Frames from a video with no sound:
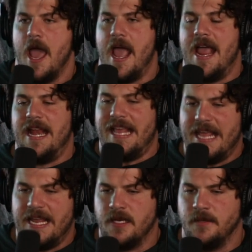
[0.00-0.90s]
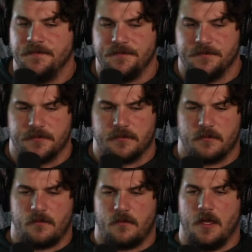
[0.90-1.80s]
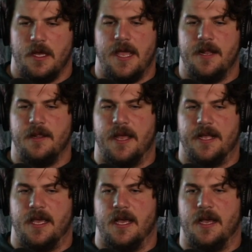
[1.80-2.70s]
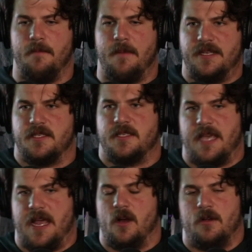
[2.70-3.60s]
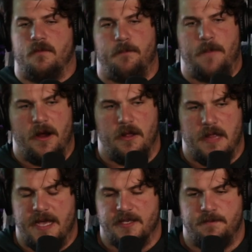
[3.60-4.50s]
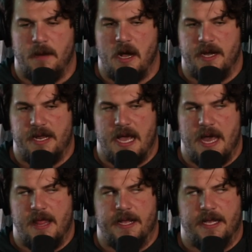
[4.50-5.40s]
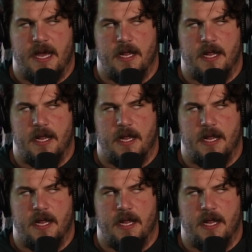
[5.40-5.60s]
And in like my scared, paralyzed body, I like kind